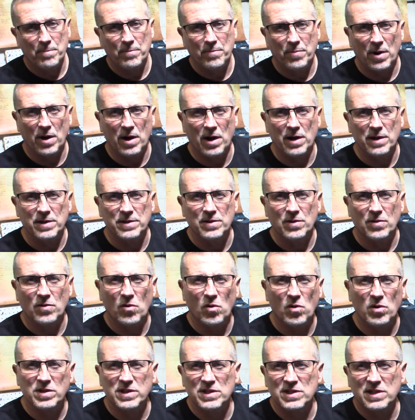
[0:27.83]
But
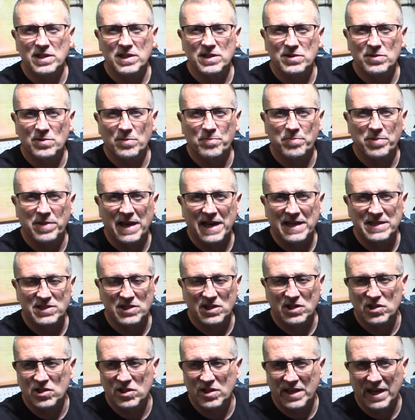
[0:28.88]
all the little
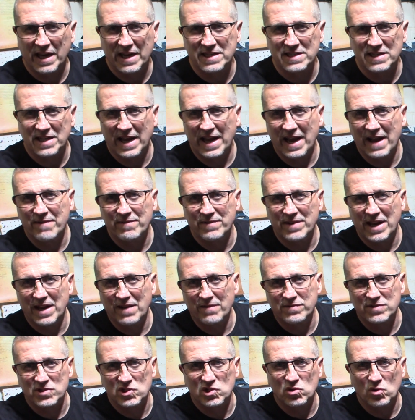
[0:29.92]
plastic things they have in there
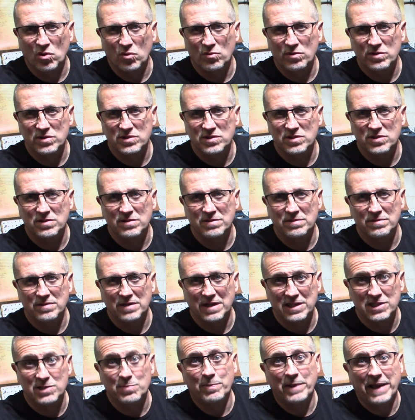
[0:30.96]
for storage,
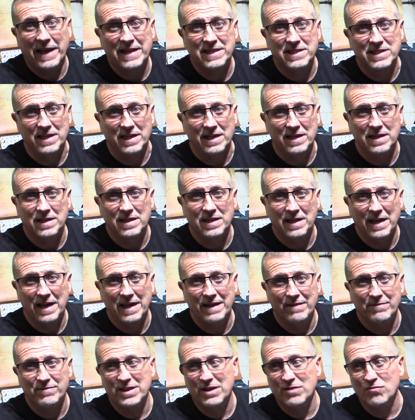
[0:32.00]
it's plastic.
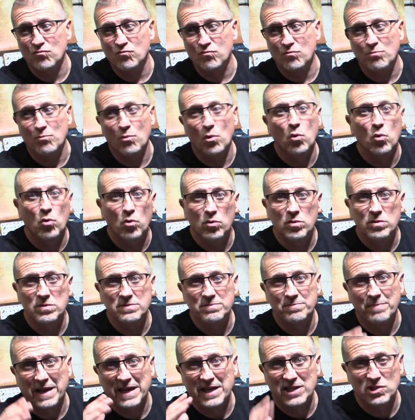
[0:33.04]
And everything moves,
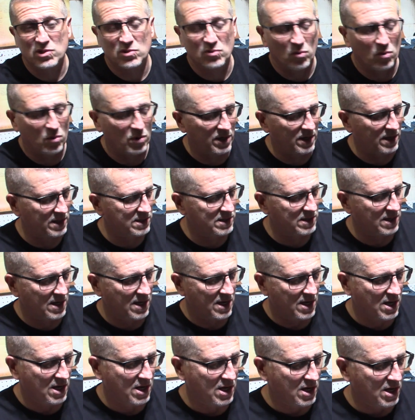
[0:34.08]
makes noise.
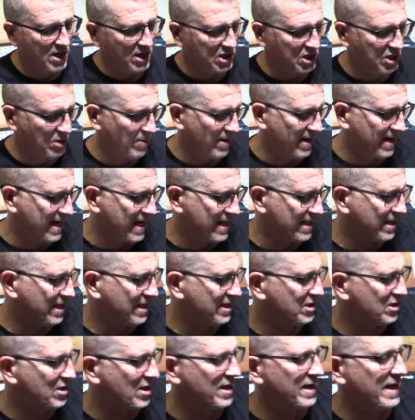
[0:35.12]
So I got
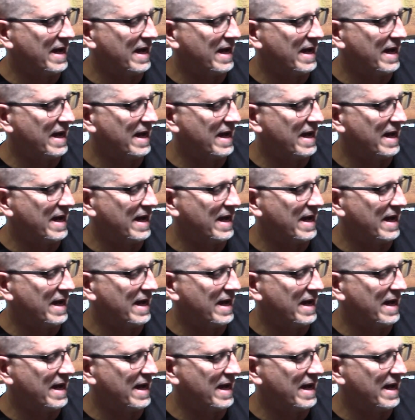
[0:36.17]
this on